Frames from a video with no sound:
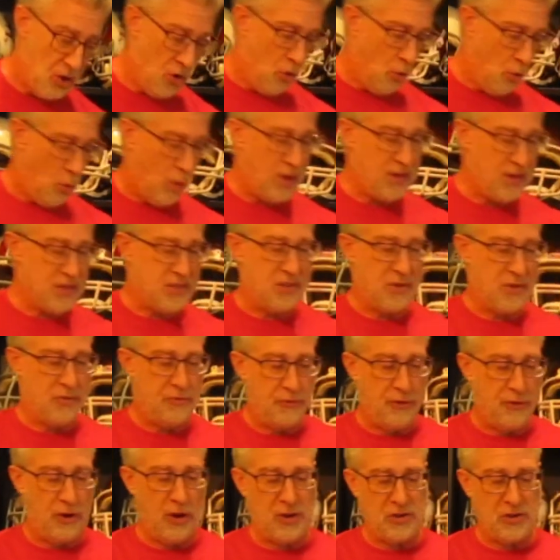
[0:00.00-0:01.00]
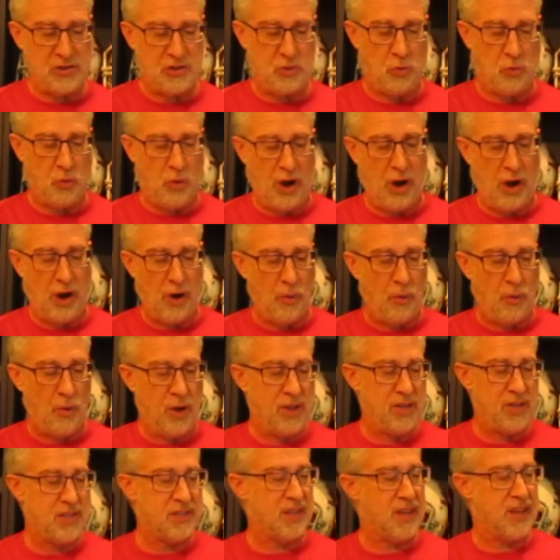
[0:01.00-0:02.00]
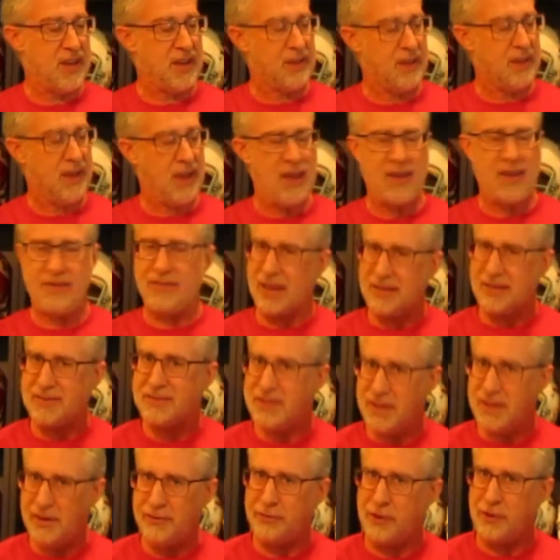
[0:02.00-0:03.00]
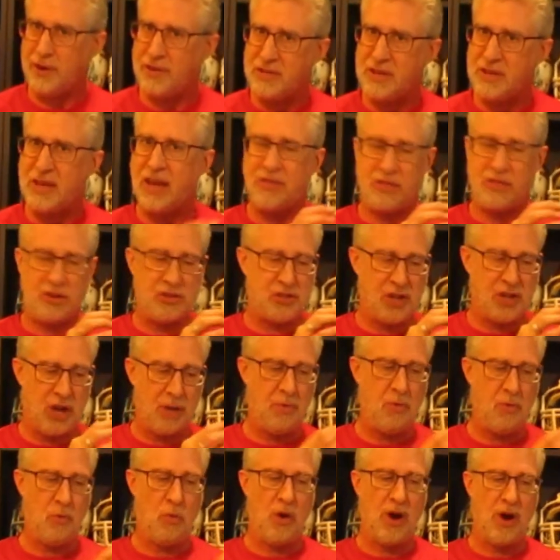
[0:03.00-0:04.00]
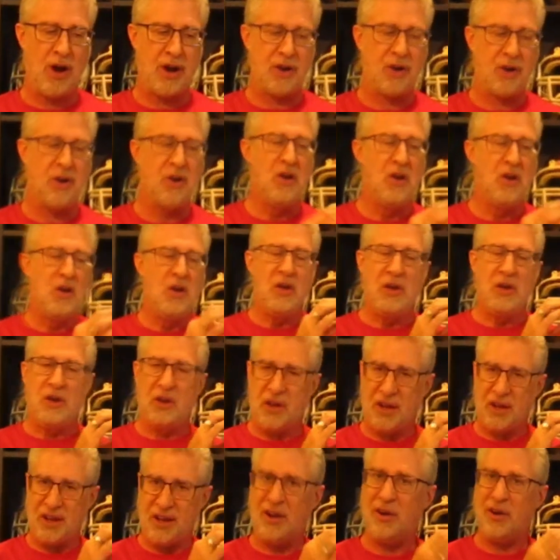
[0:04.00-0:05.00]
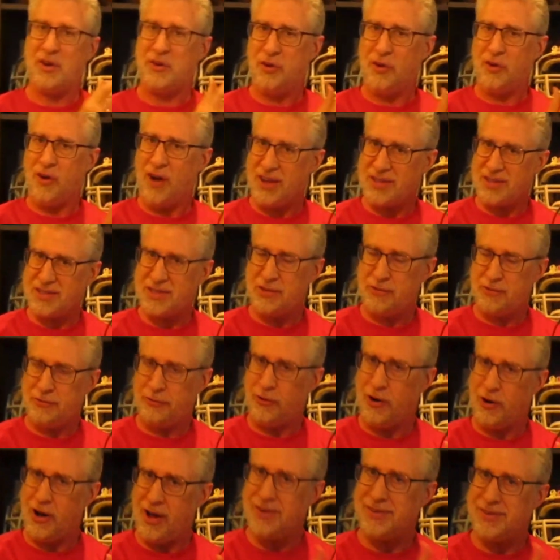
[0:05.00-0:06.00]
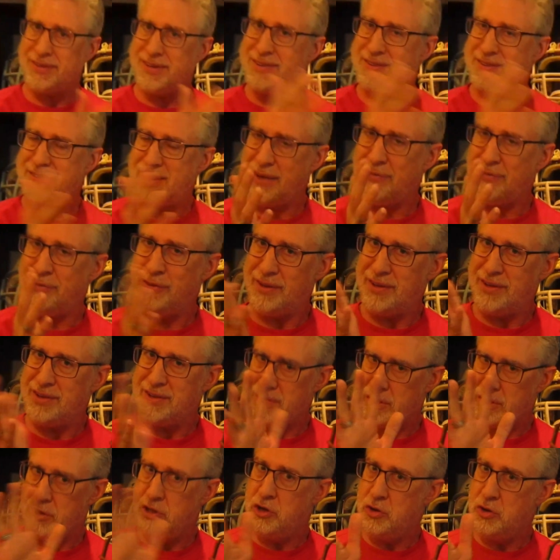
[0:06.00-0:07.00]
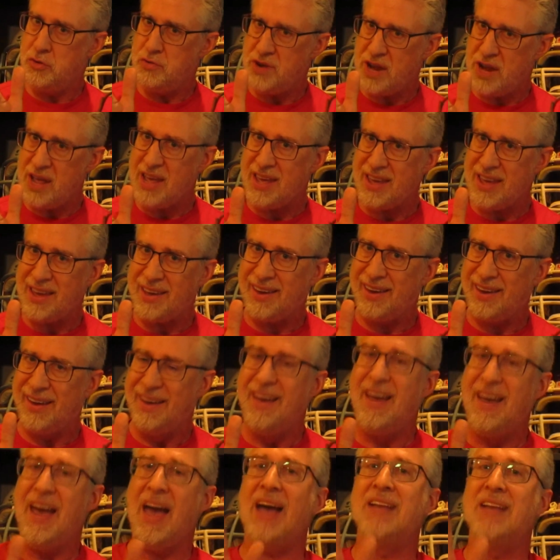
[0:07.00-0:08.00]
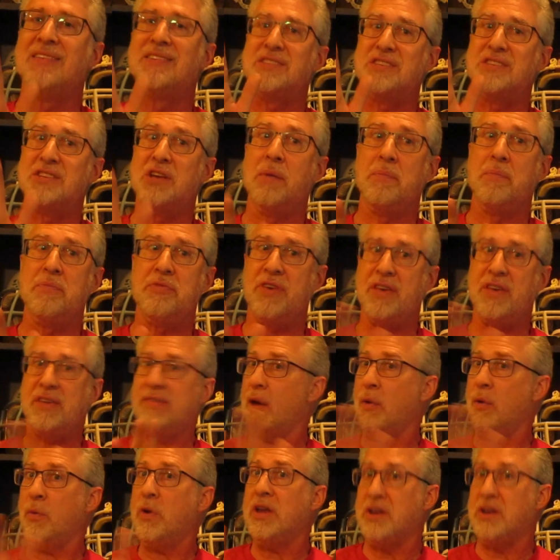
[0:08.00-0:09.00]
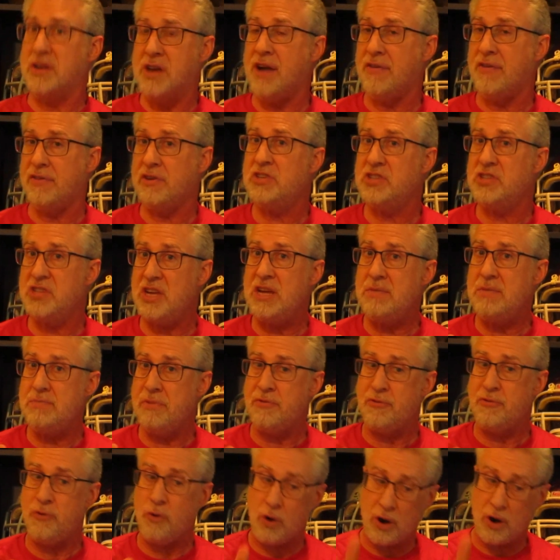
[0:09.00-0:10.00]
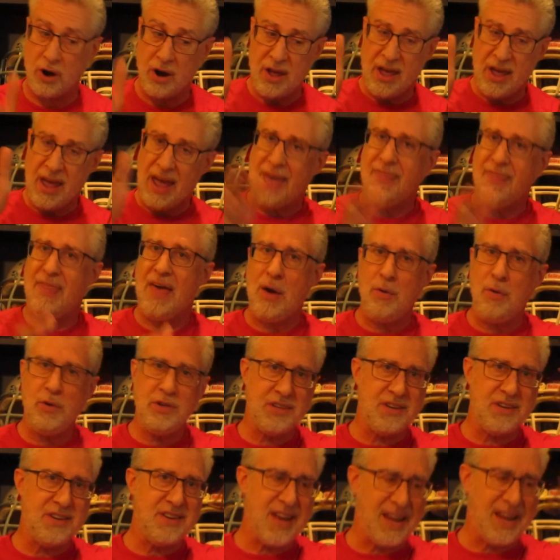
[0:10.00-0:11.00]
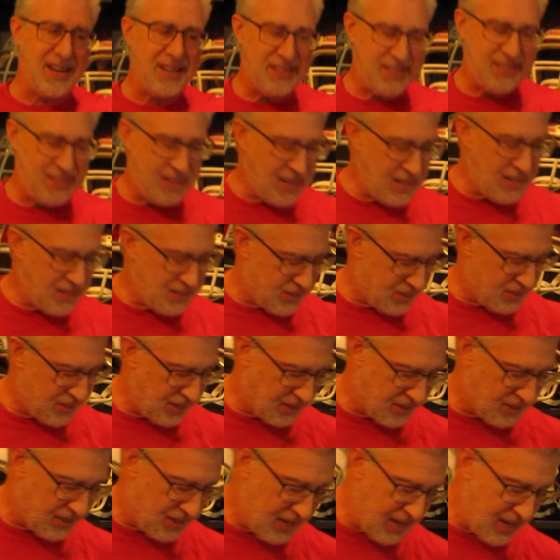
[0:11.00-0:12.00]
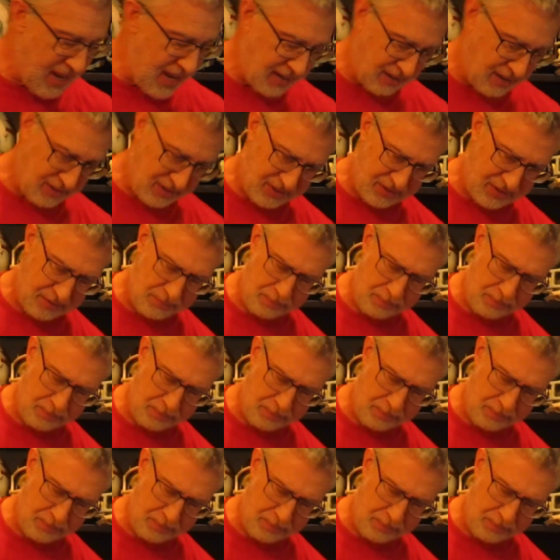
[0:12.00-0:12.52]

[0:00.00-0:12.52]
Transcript: was the first where it was like, hey, that's different. You got the double wire across the front, and definitely unique and something that we had never seen before, and that was in 1968.